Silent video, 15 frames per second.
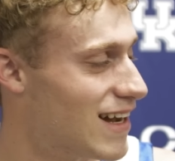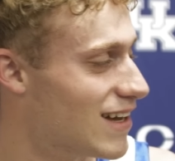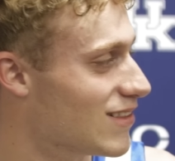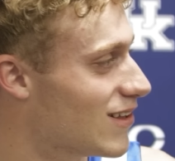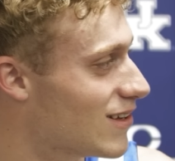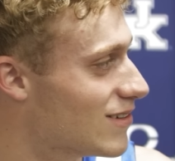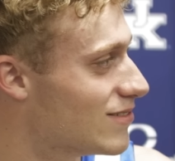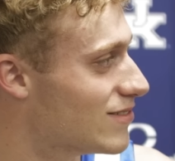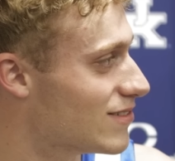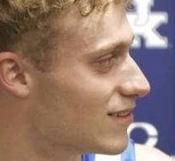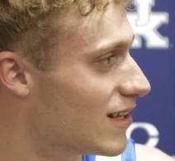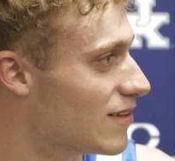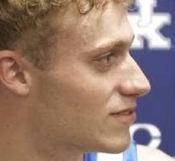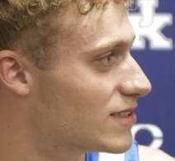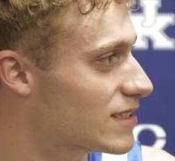I
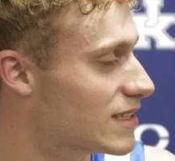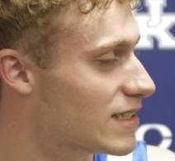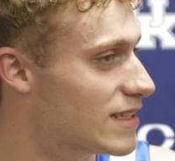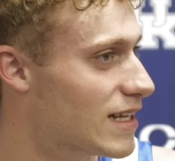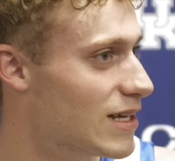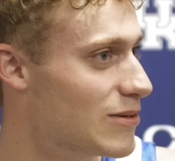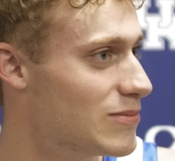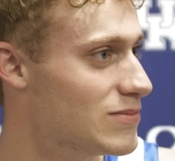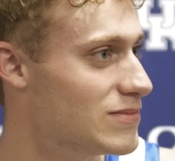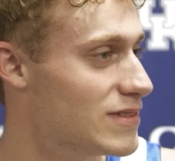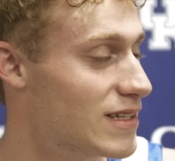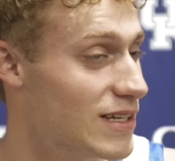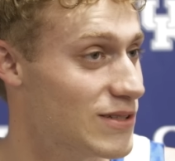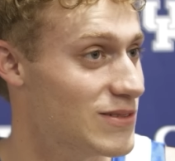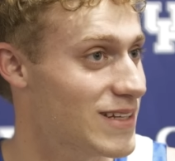love seeing them
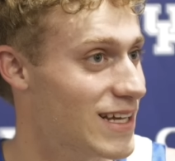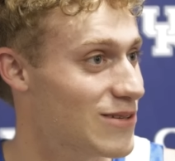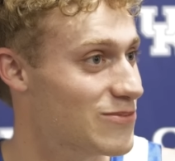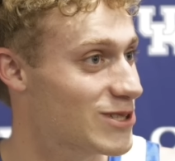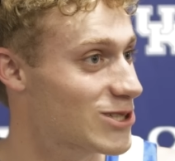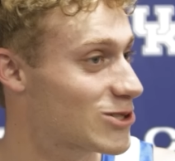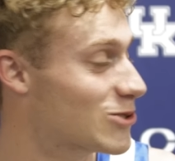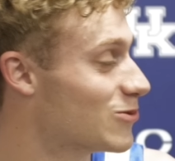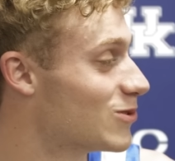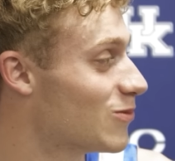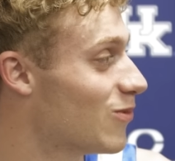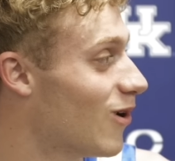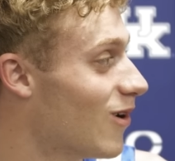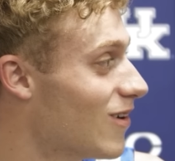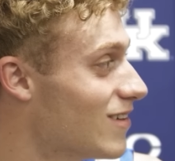and me shoot the
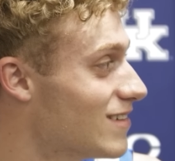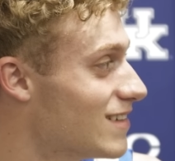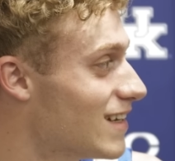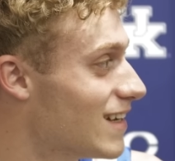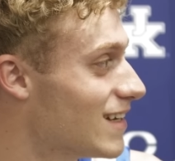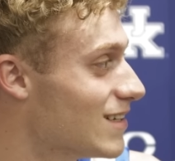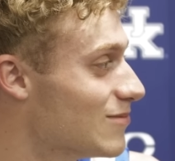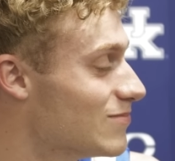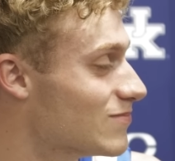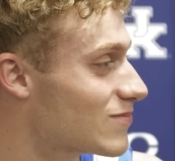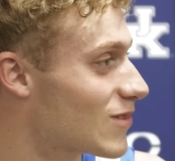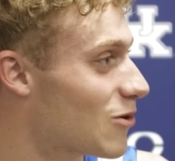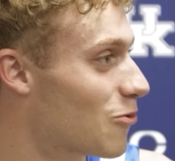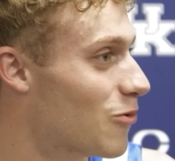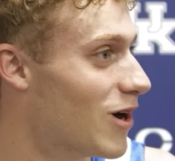ball
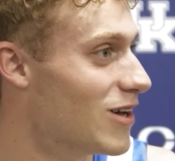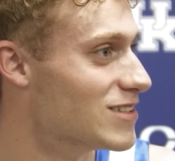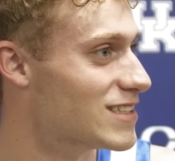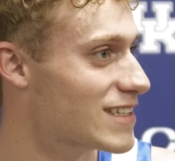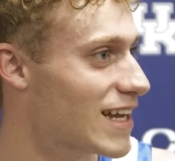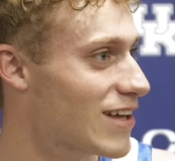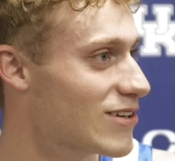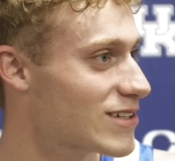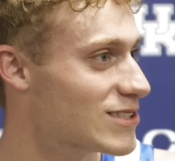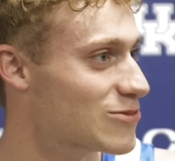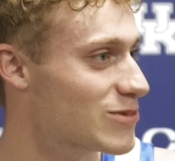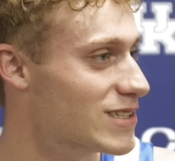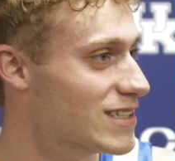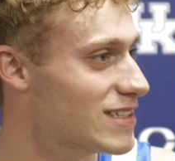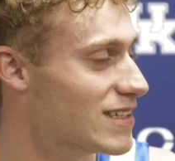well together, because
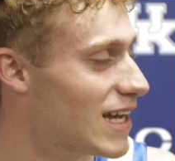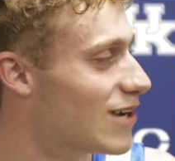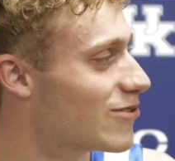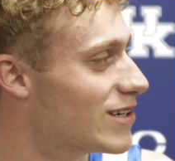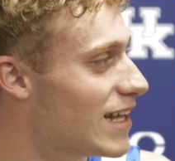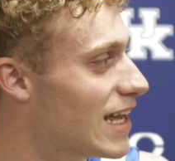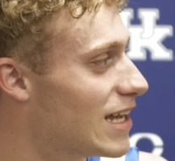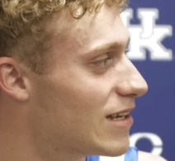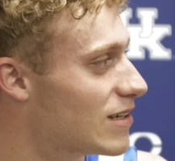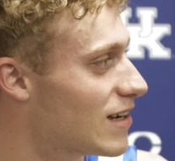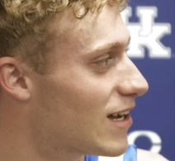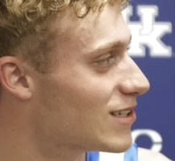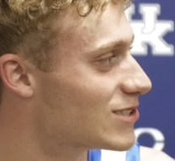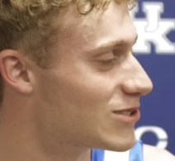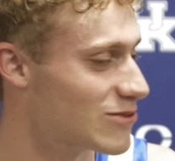we, every day,
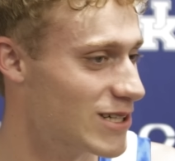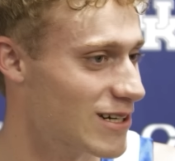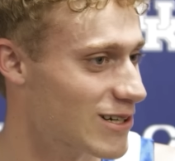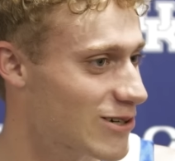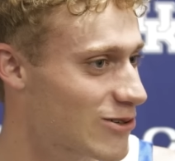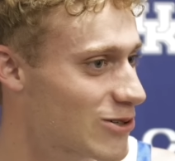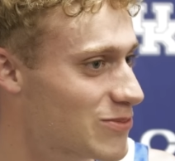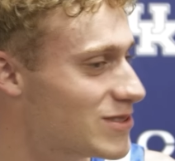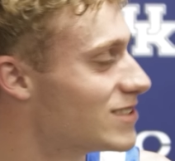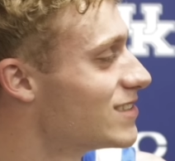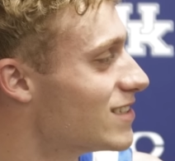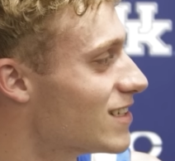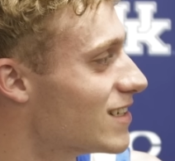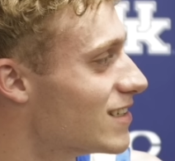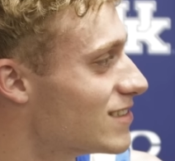us three are grouped
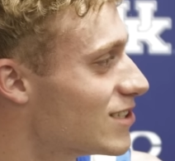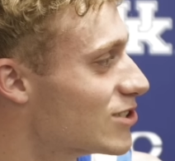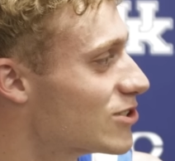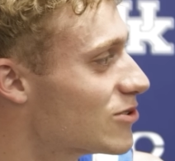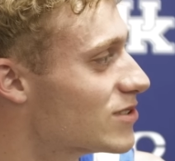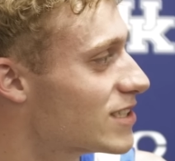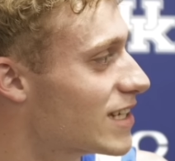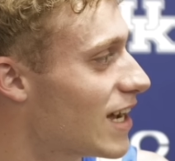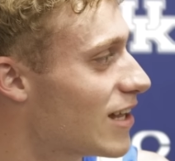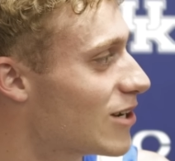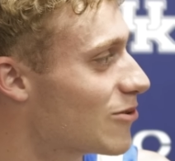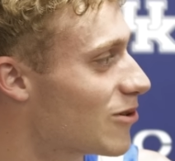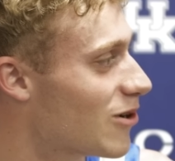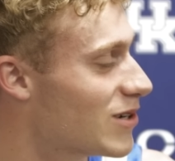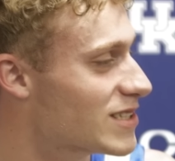to shoot
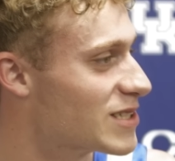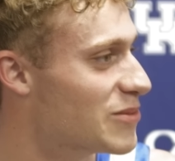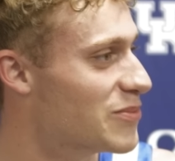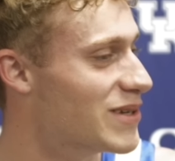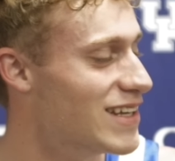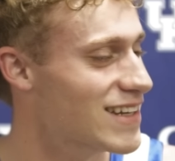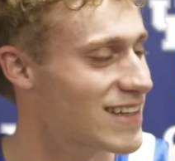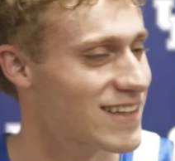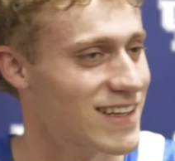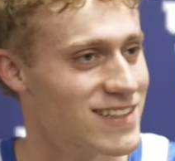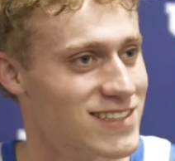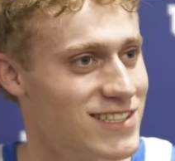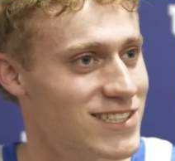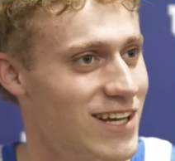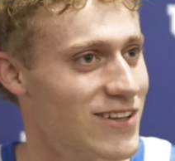together. We're always competing
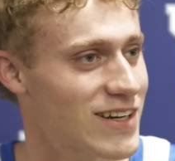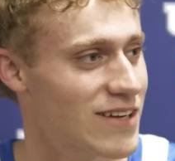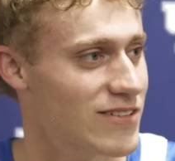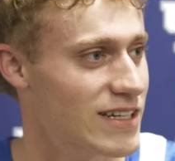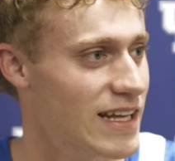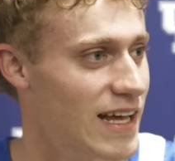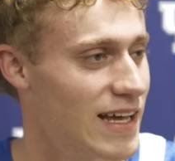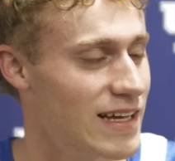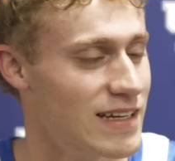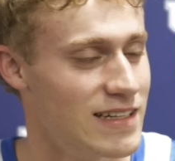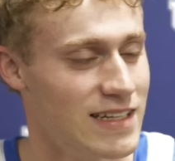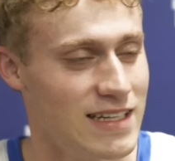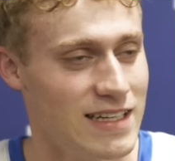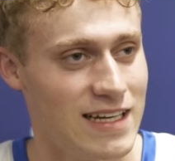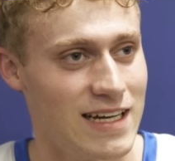against each other every day,
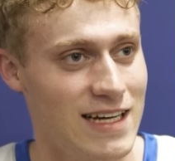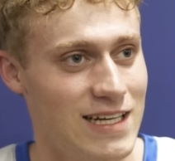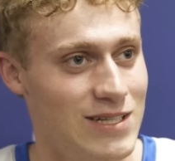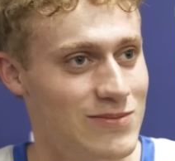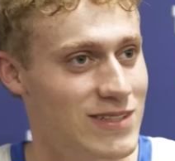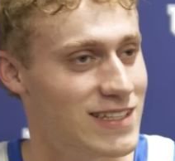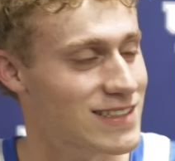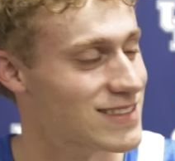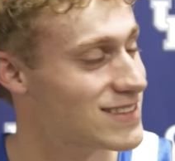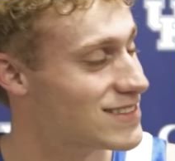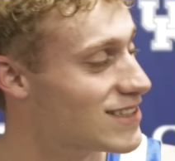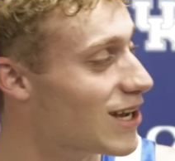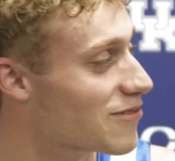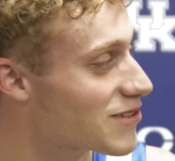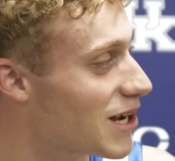and it's
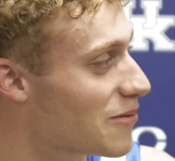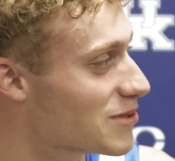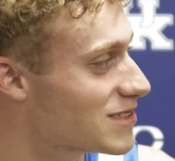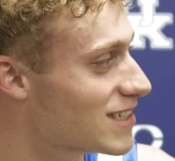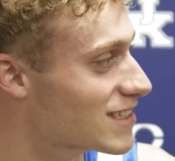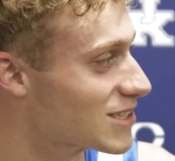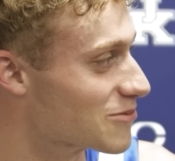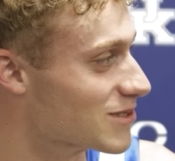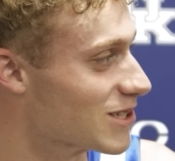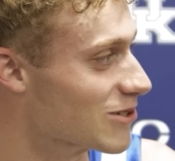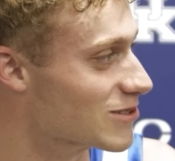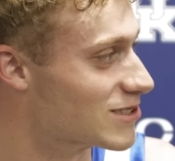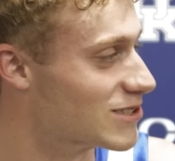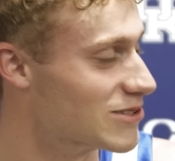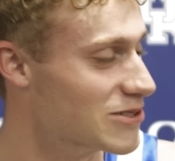tough competition with
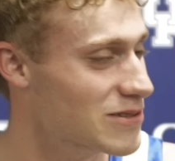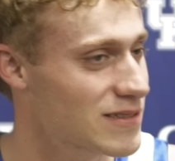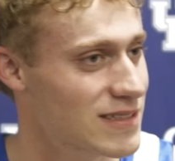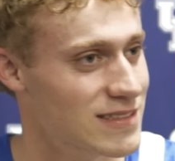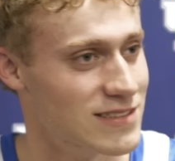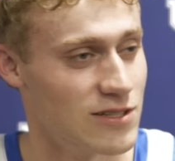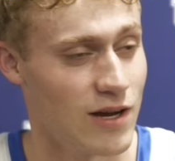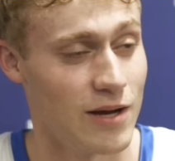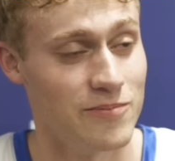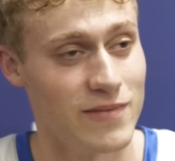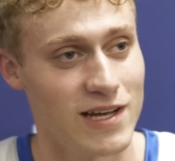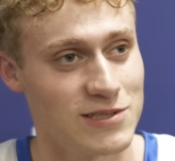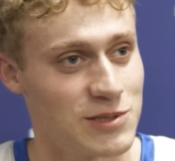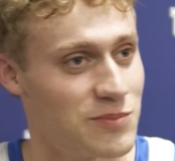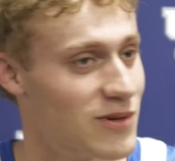those two. And so I'm
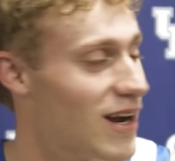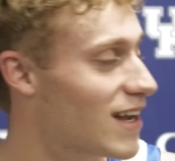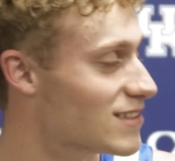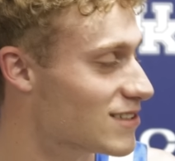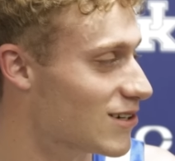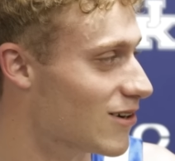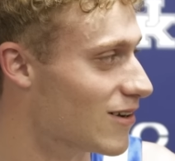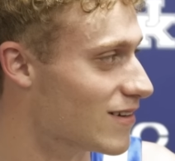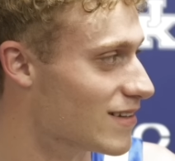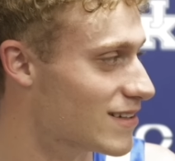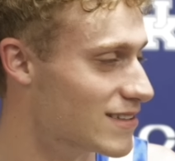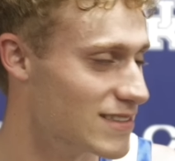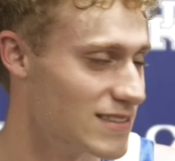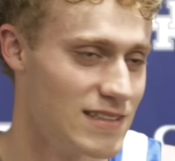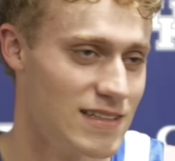not surprised at all.
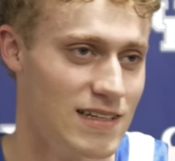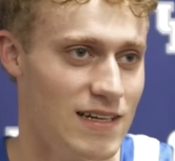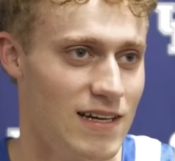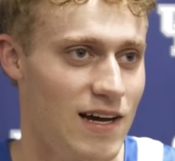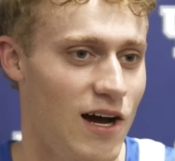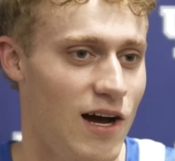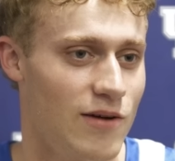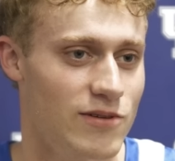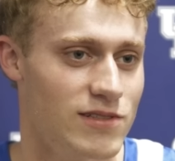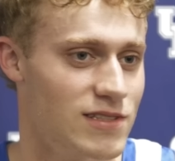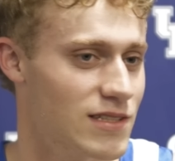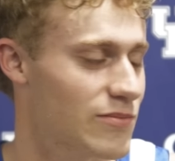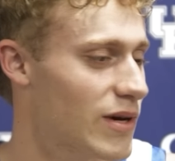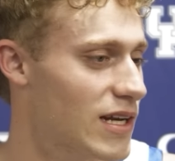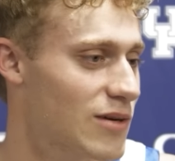There's
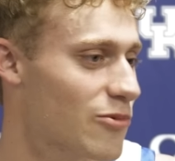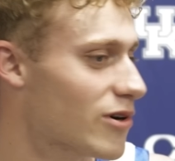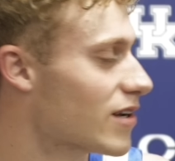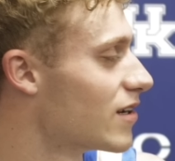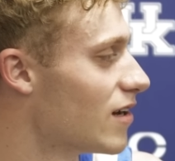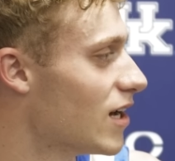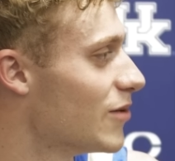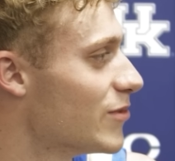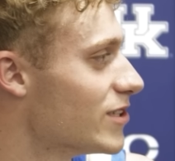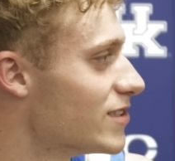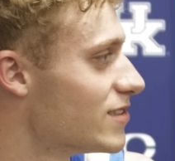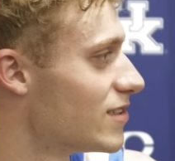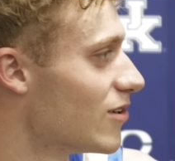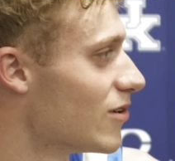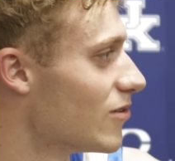obviously many more to come,
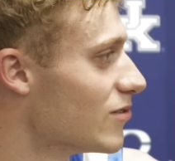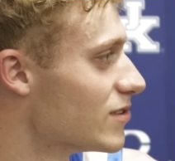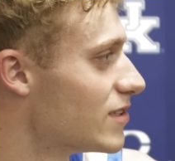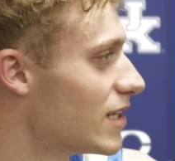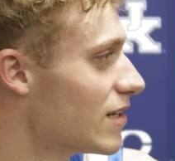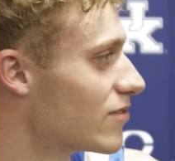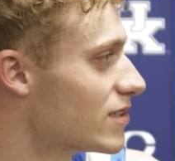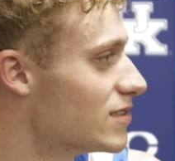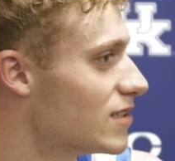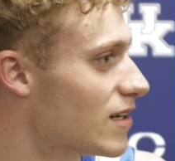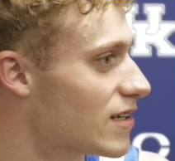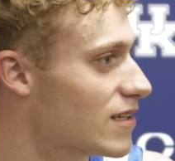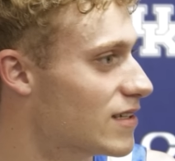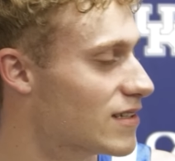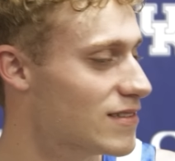as the whole state of
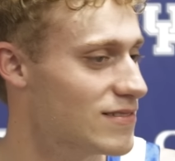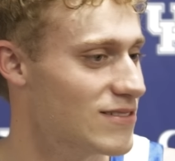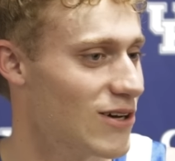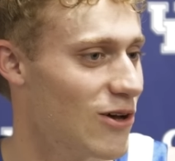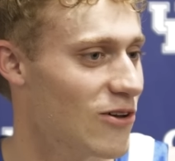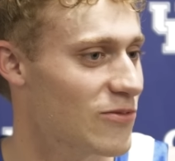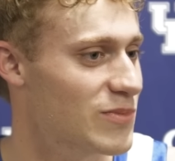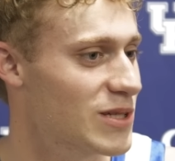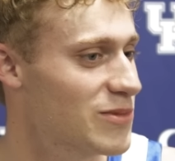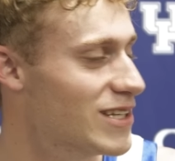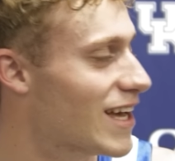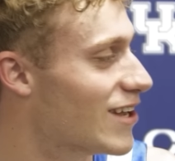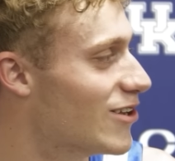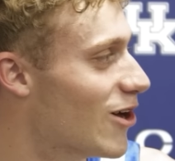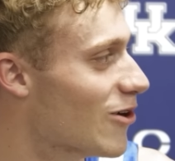Kentucky and all of
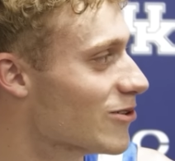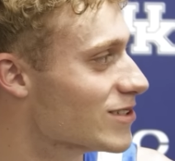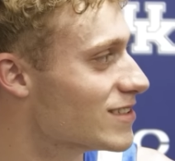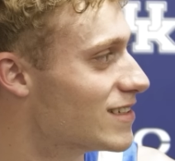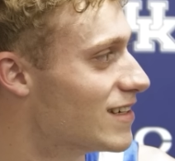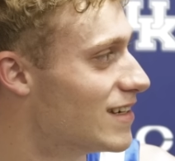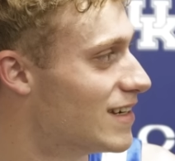BBN knows.